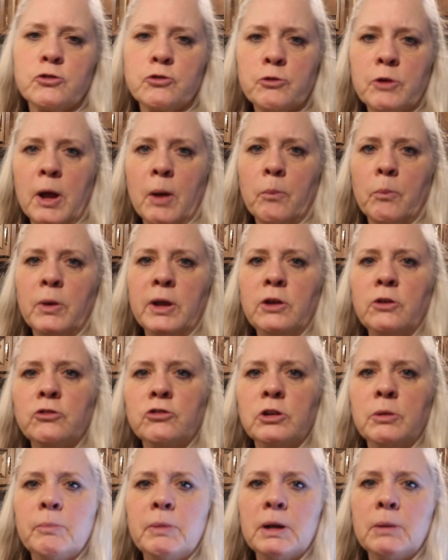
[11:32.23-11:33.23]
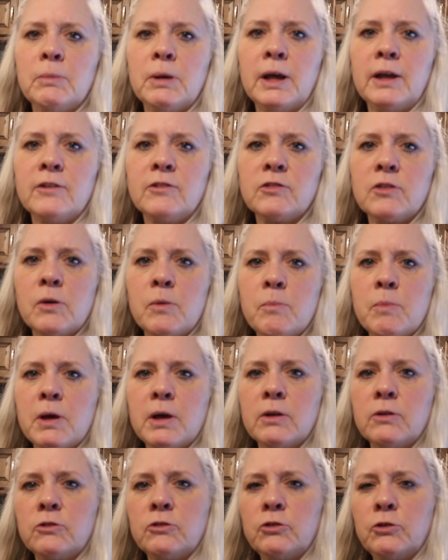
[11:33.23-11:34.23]
trip, we usually minimize them
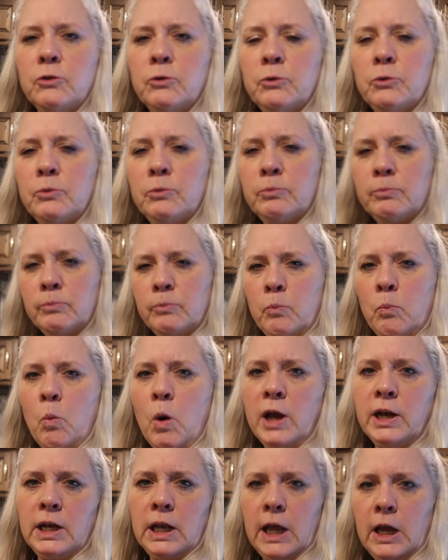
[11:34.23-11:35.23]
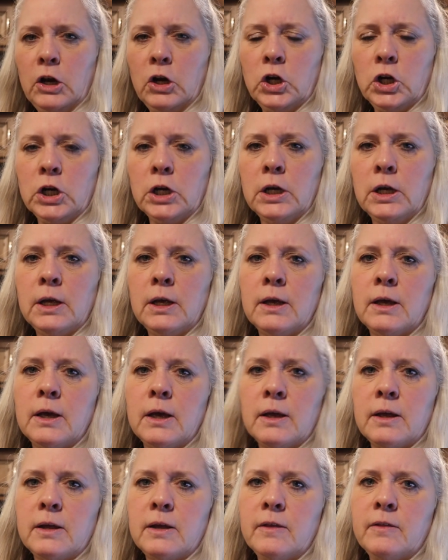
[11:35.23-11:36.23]
to one layer.
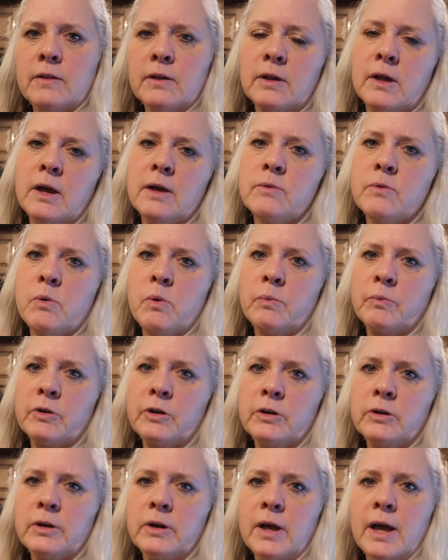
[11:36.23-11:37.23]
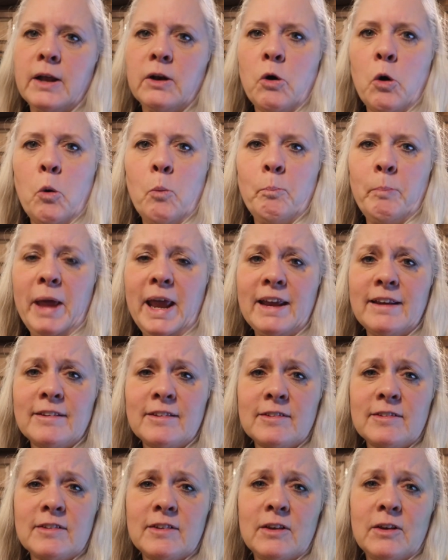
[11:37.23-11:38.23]
When we're at home
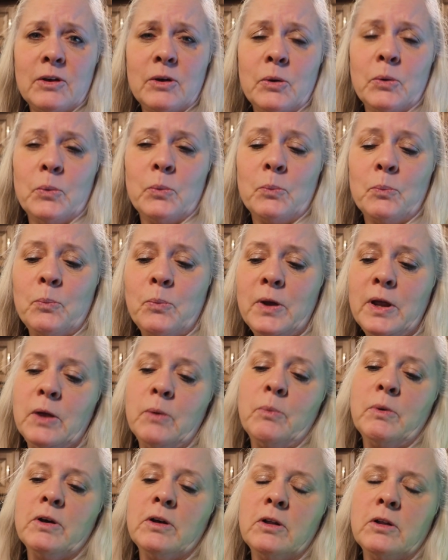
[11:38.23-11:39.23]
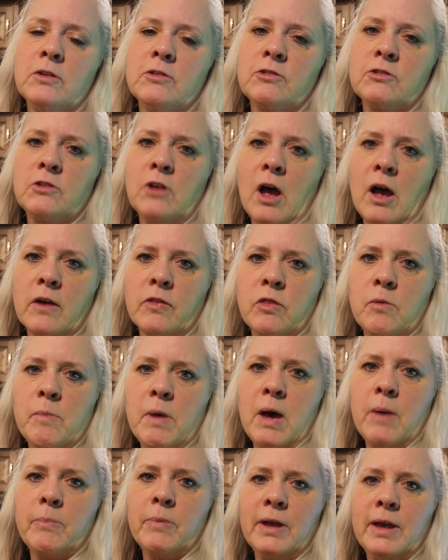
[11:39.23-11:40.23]
base, we will stock
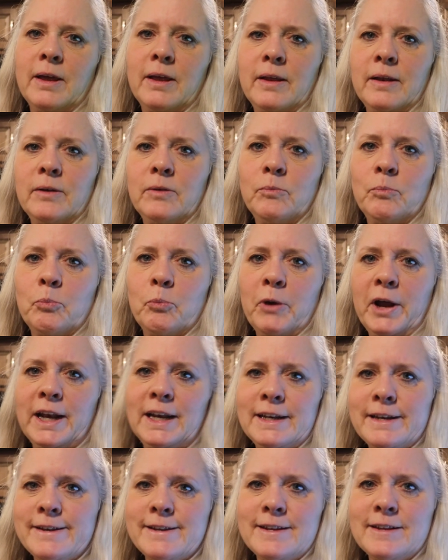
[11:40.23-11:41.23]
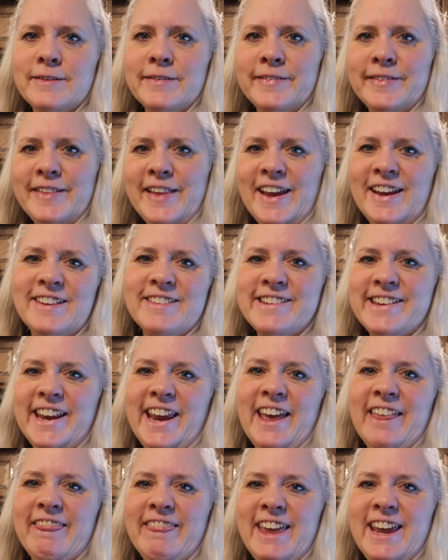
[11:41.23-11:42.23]
them up, and Brent likes
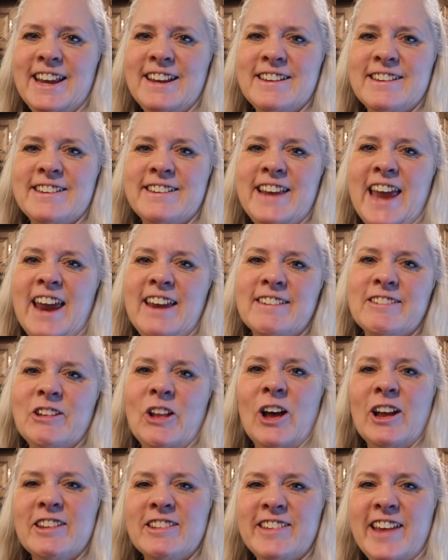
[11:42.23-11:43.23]
to get things case lot